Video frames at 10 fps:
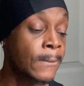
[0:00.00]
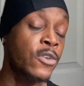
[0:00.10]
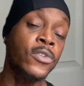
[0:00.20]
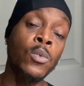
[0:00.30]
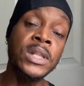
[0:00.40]

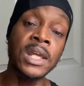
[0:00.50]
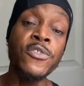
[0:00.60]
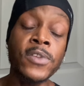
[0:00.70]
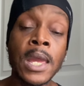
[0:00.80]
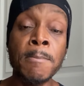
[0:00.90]
So with that
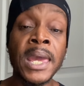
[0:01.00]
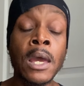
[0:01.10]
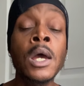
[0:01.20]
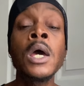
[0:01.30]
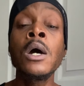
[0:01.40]
said,
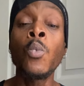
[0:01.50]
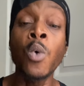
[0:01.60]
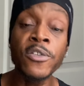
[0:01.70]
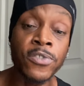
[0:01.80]
man, once